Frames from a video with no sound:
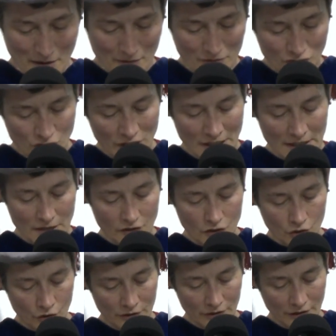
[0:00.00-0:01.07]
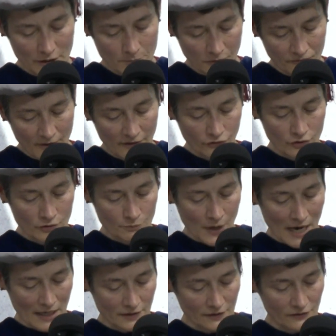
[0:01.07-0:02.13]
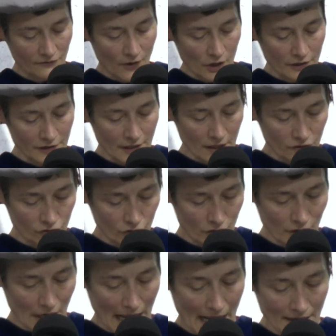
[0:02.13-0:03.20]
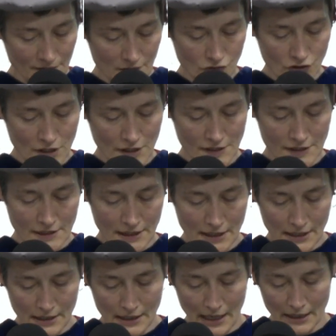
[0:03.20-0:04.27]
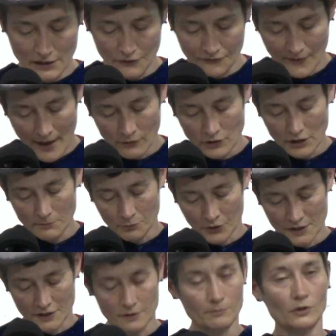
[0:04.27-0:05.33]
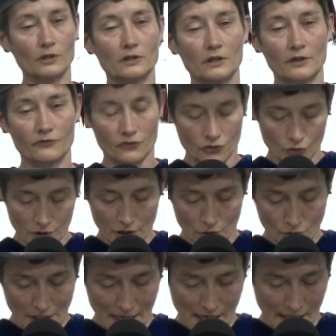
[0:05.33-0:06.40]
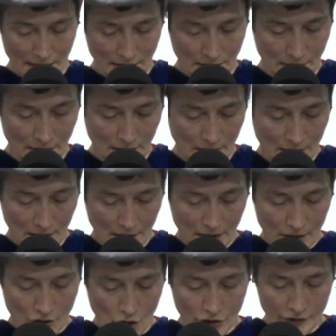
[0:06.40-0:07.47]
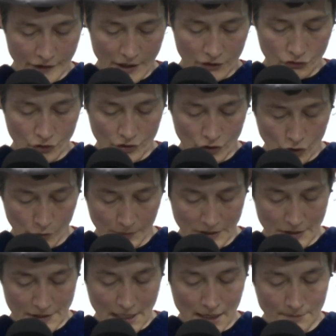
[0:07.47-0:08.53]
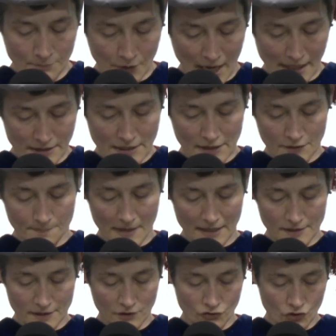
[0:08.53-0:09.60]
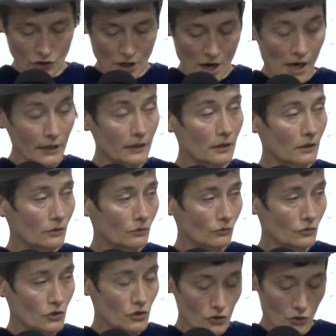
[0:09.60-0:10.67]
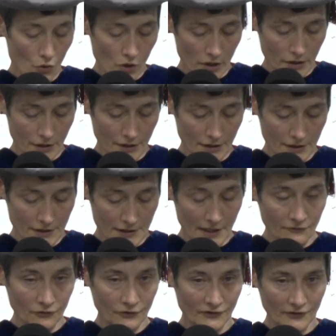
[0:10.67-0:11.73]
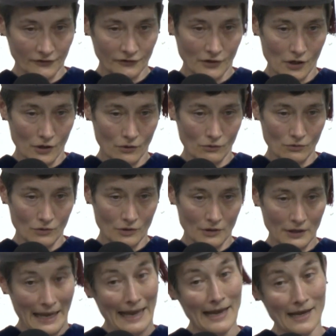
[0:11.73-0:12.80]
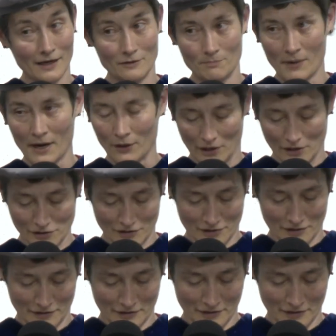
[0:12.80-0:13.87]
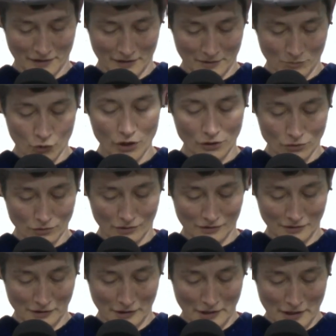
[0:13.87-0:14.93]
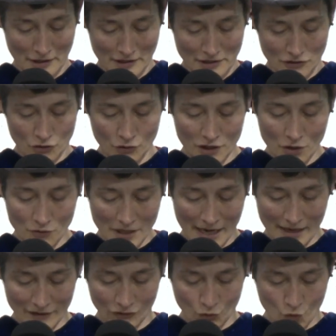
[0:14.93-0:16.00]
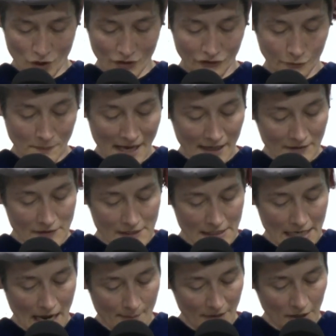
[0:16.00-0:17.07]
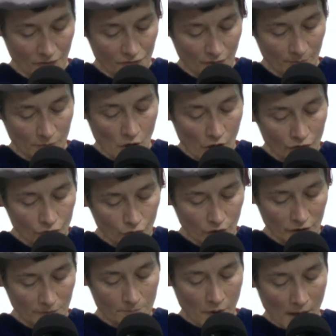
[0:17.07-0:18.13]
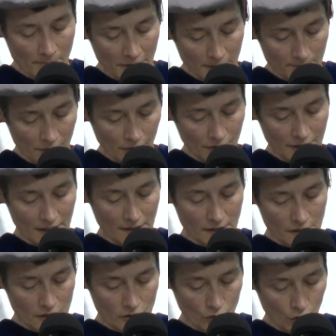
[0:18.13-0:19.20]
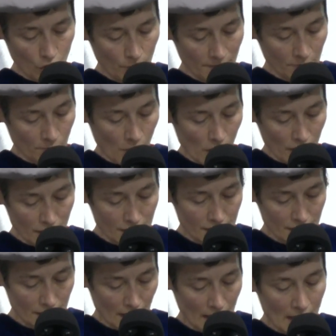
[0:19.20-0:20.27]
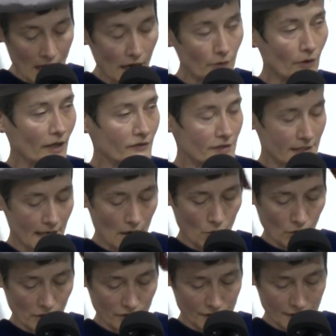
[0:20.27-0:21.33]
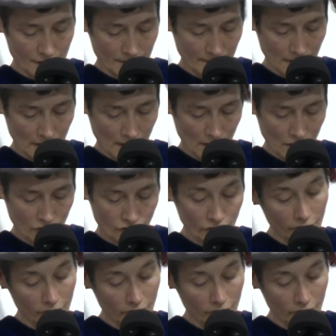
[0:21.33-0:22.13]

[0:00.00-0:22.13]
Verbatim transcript: Jeannie is currently professor in practice of architecture at the GSD and the founding principal of Studio Gang, an architecture and urban design practice based in Chicago, New York, San Francisco, and Paris. Pretty cool. Studio Gang's work spans the gamut from cultural and public buildings to urban parks and high-rise towers. She's a